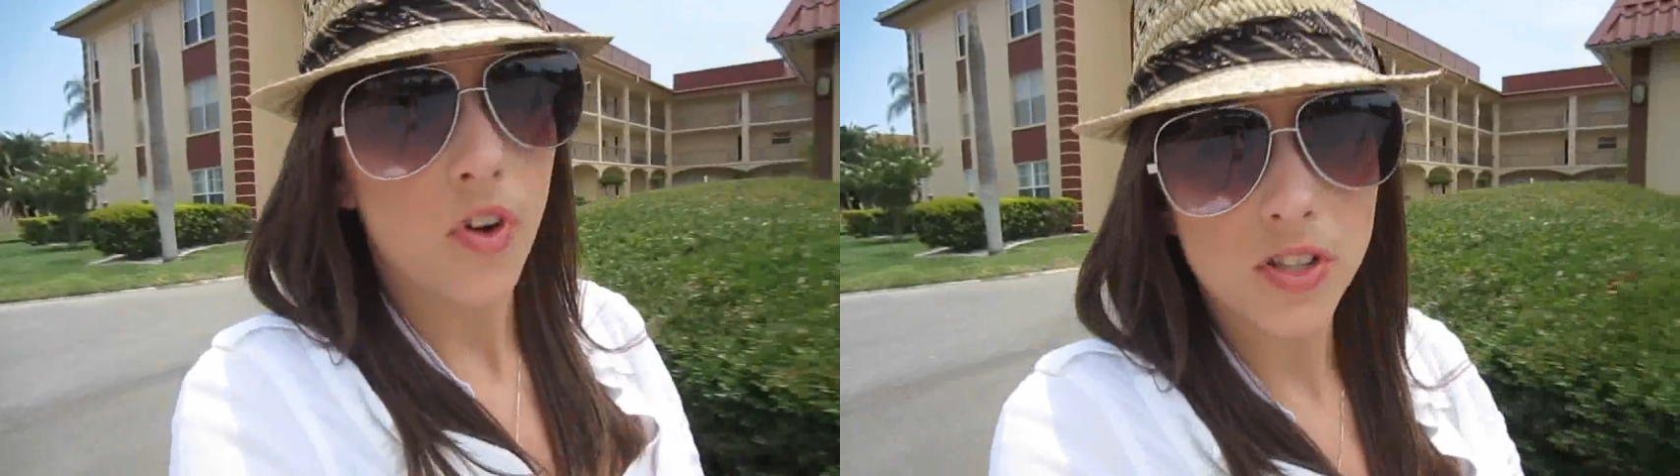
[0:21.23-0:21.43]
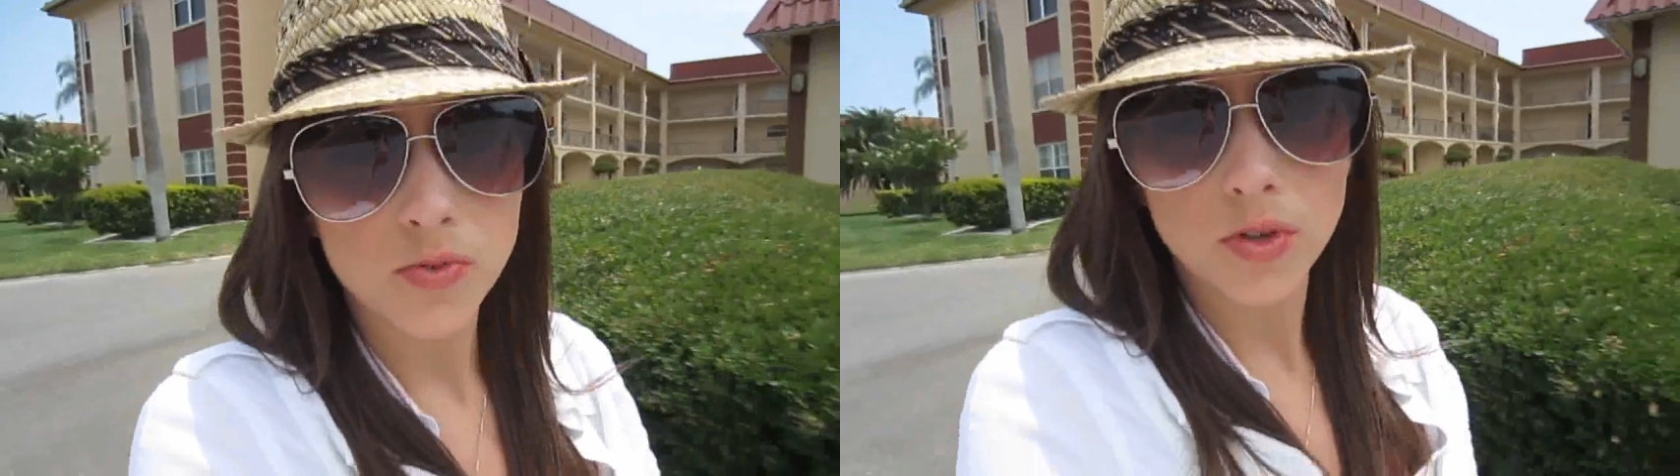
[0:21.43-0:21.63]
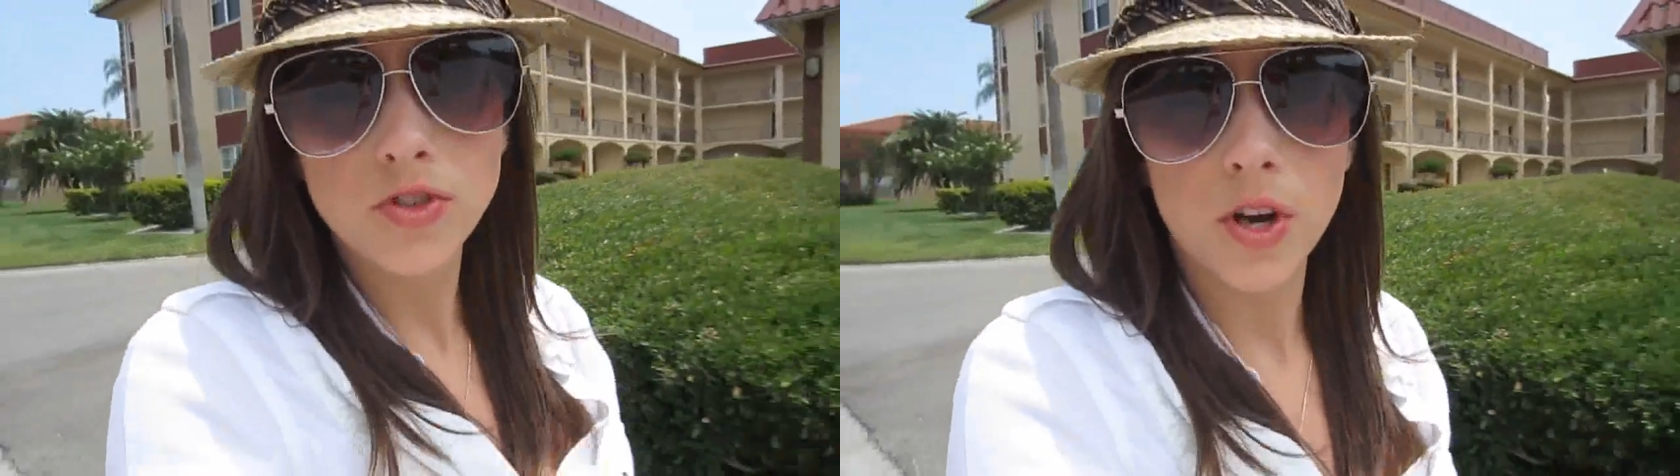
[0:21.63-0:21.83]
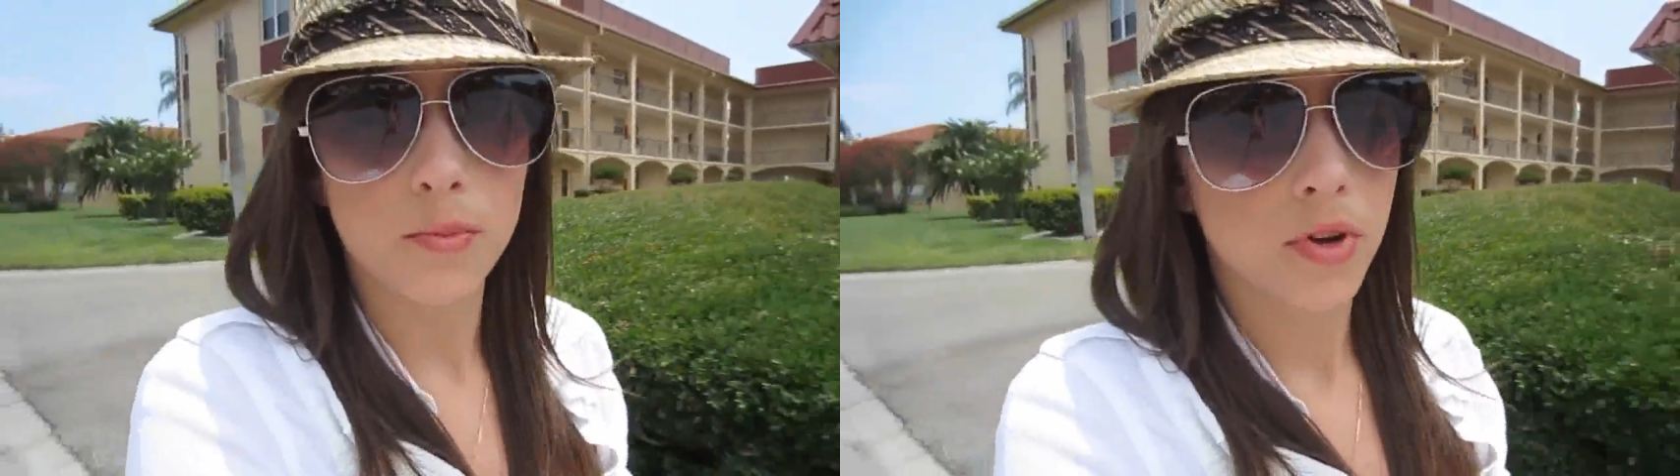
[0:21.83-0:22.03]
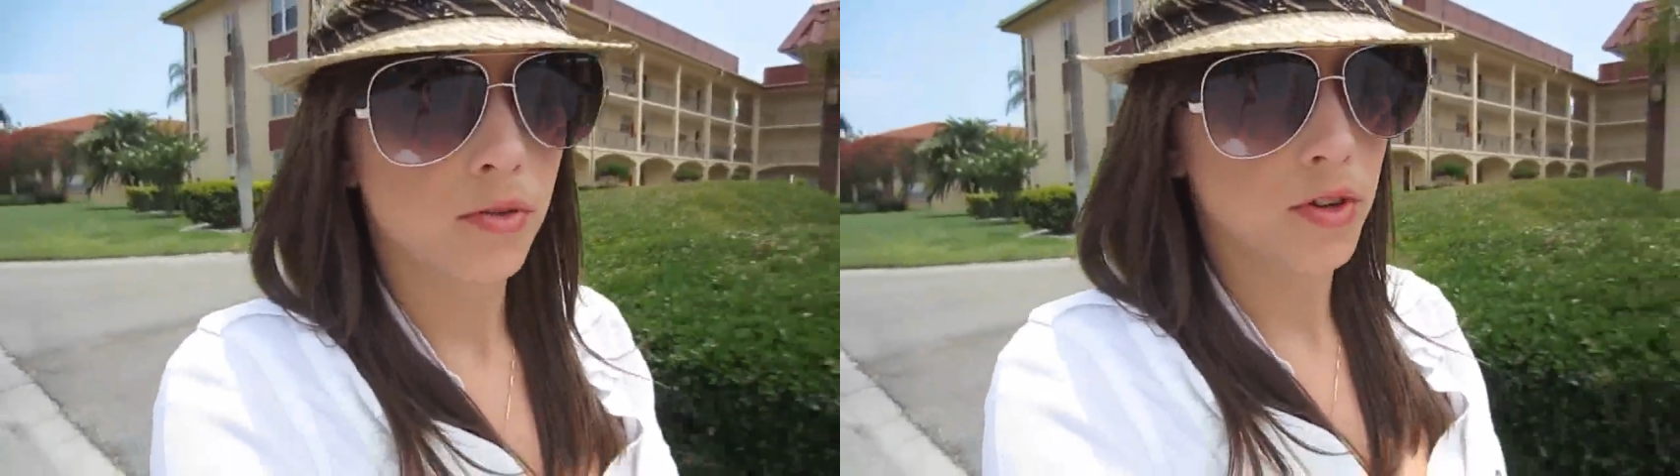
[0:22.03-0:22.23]
Fox Road
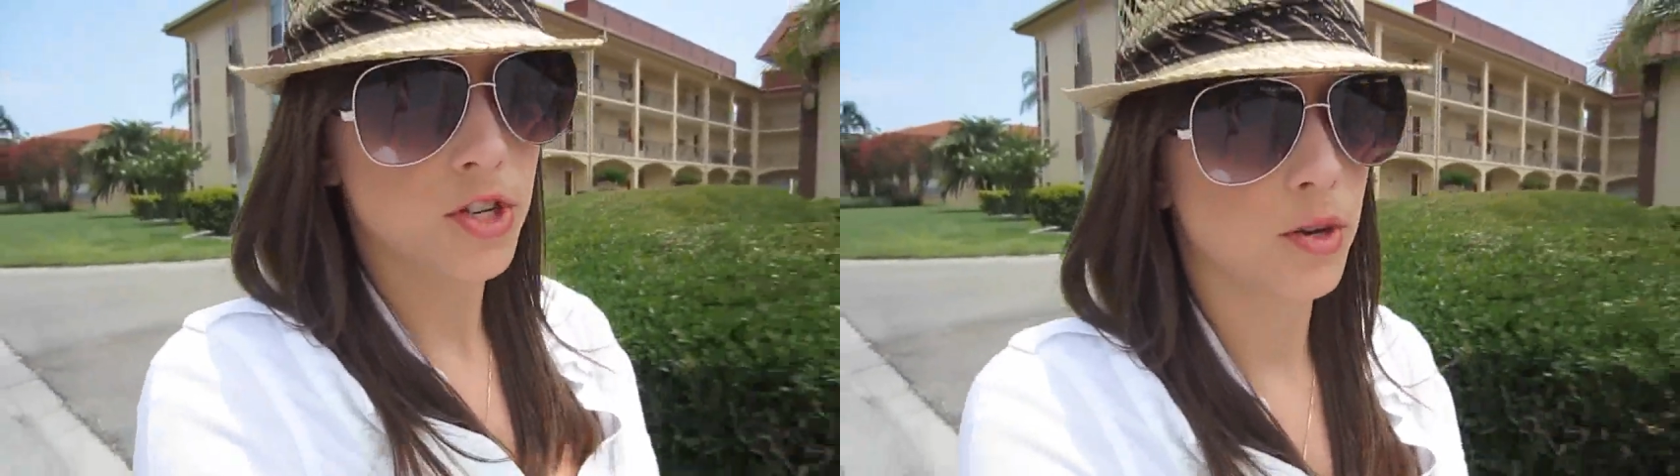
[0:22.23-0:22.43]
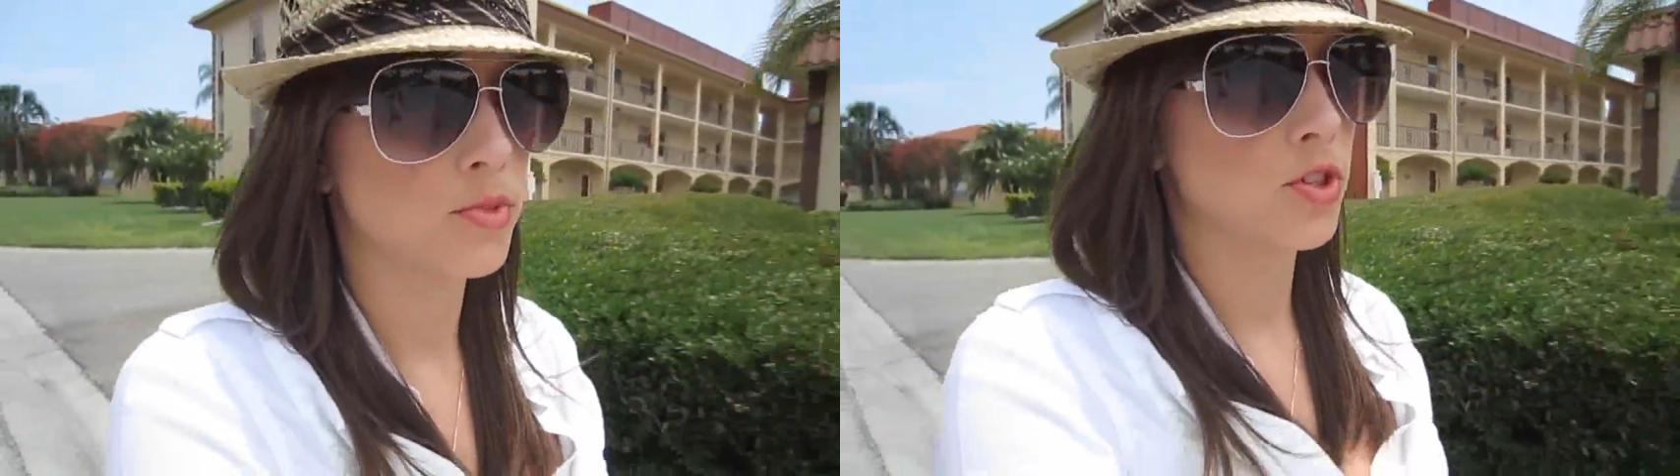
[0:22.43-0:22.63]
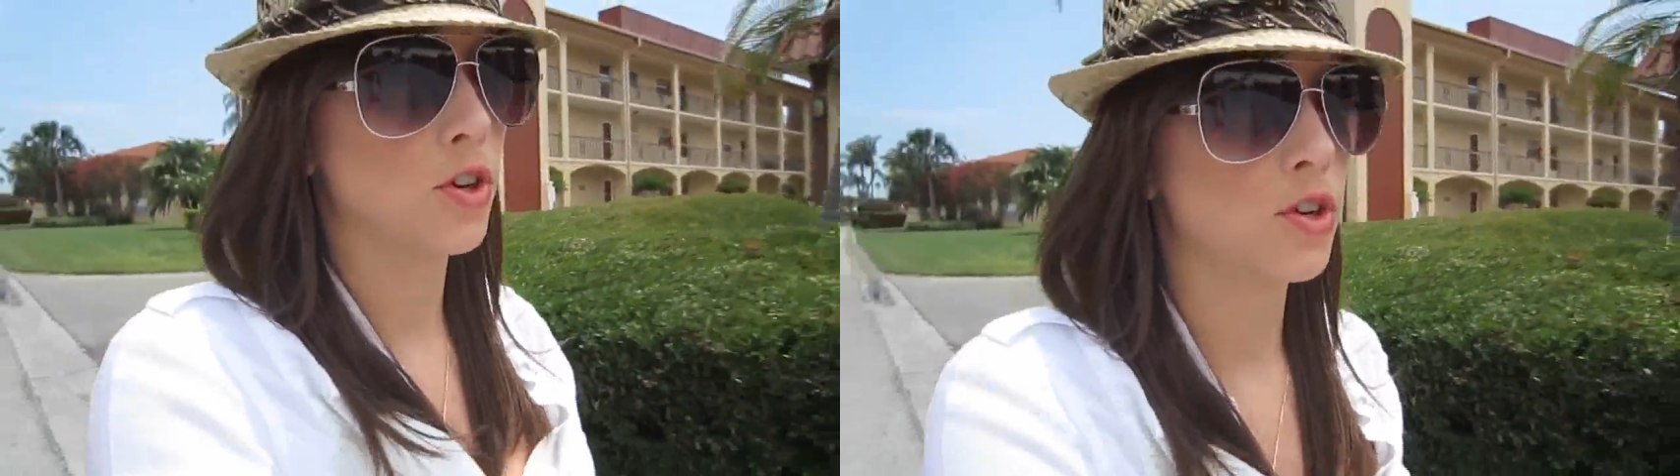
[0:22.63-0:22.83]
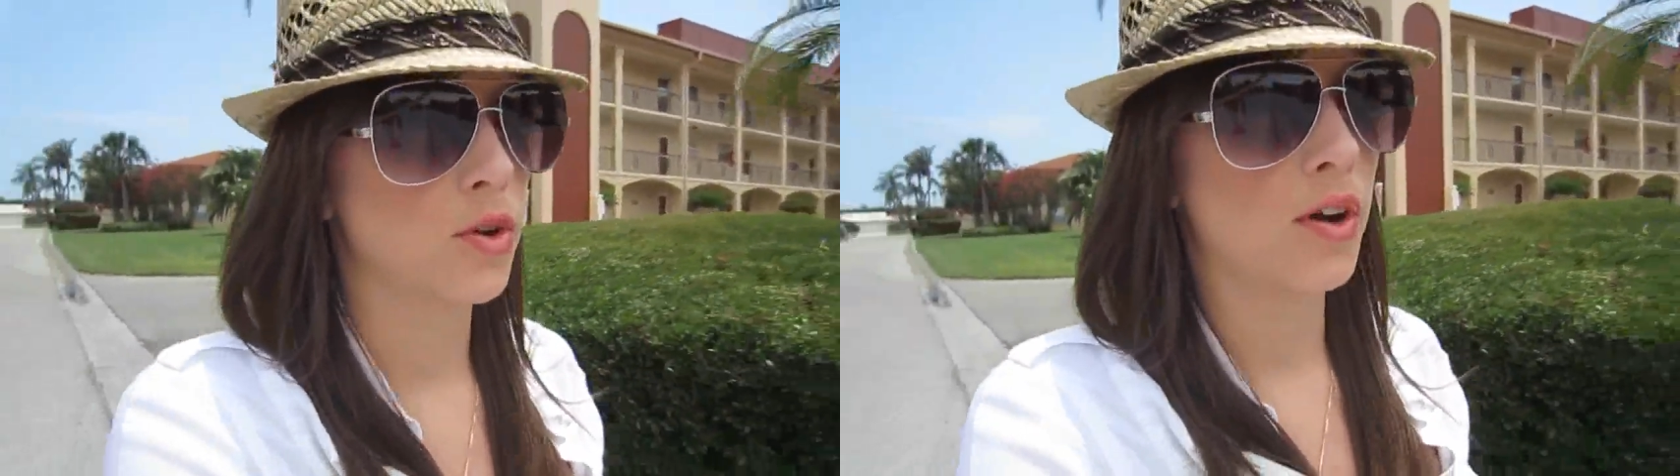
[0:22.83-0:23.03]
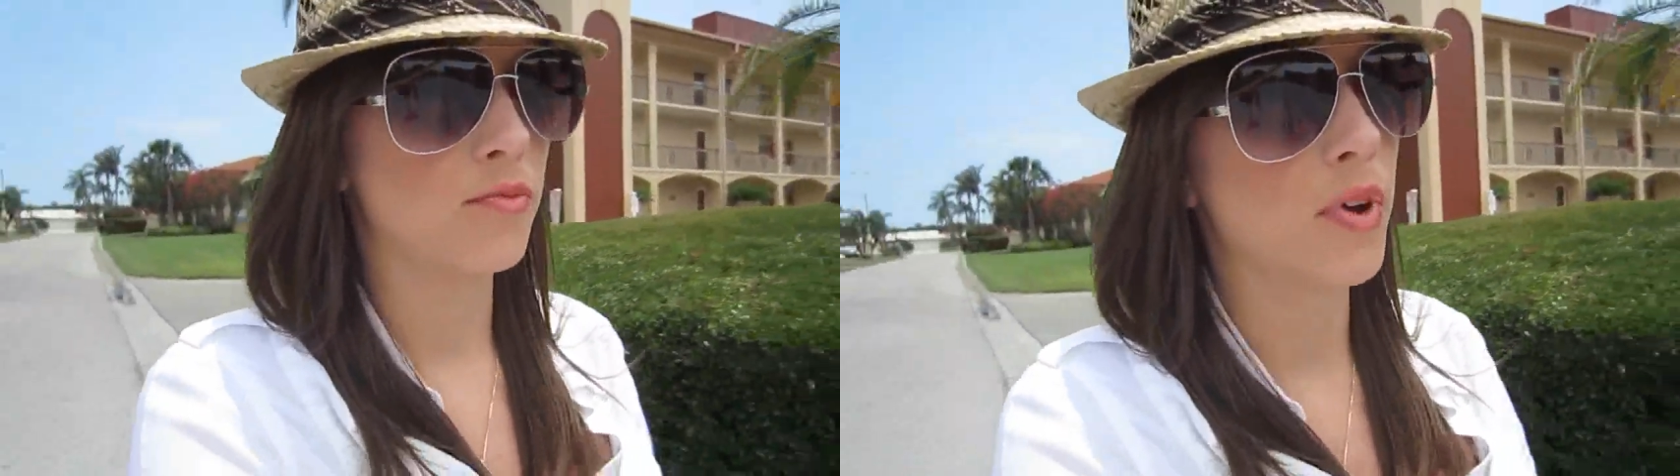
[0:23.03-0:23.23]
trip, which I'm sure
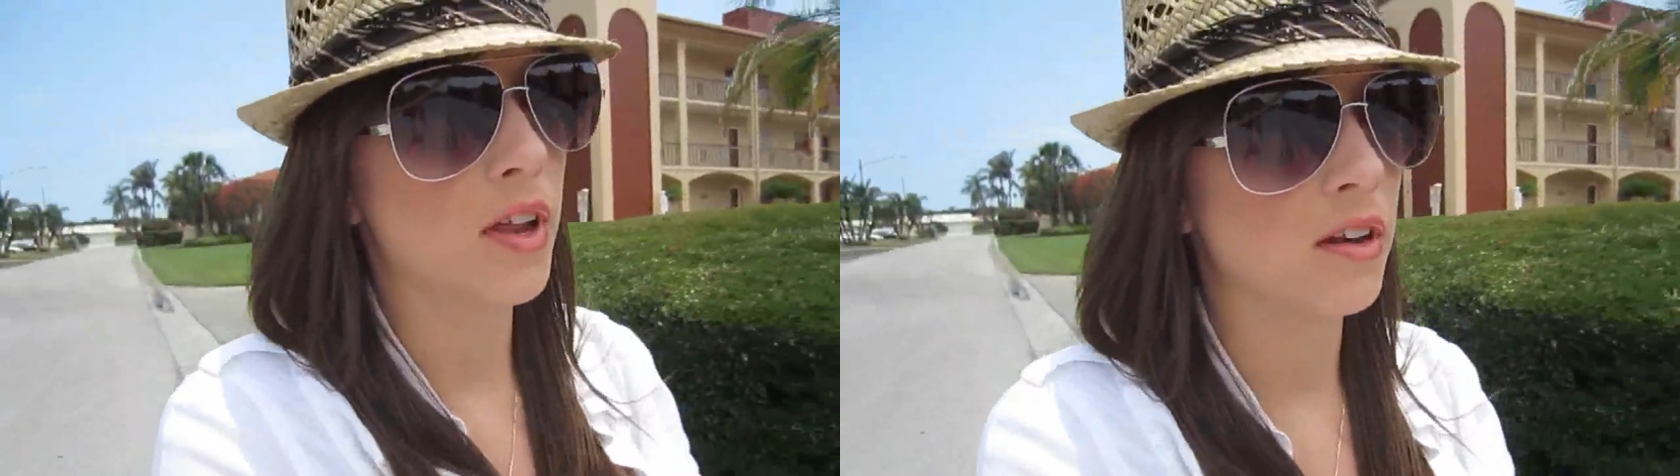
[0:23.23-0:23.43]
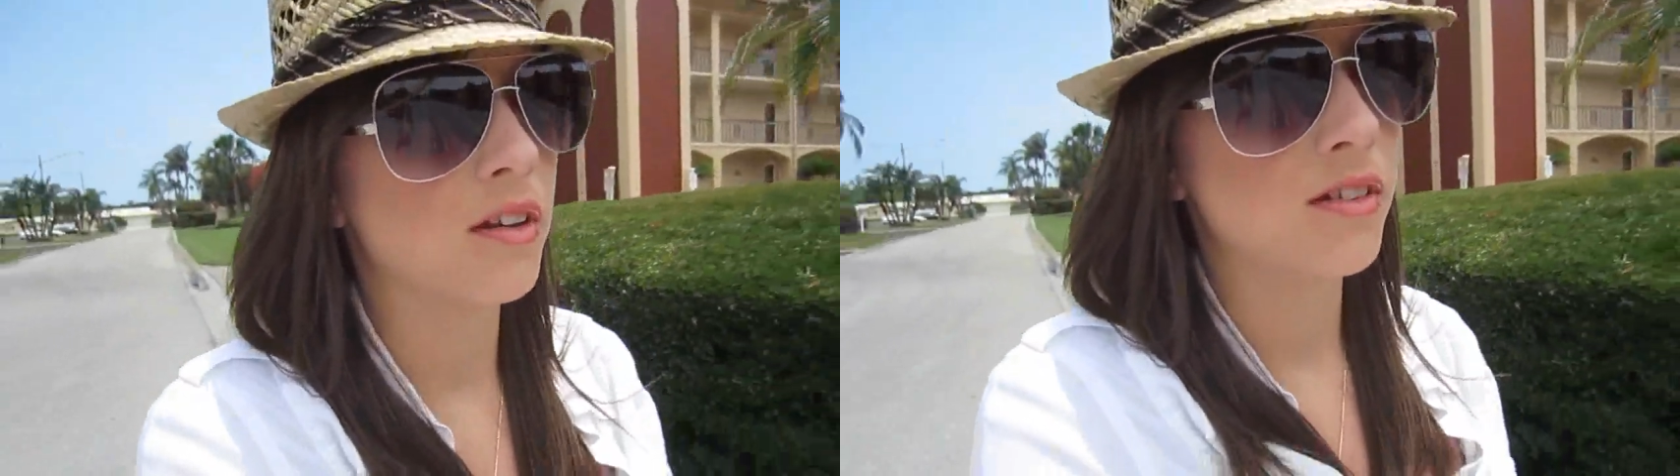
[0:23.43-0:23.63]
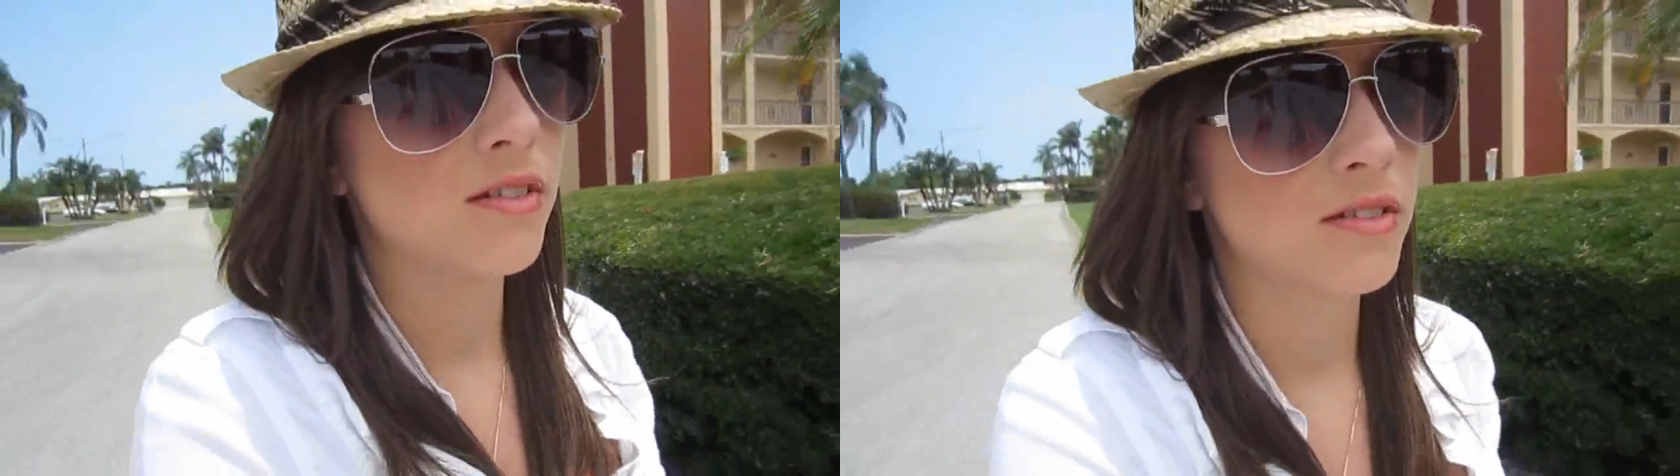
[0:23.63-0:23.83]
you have been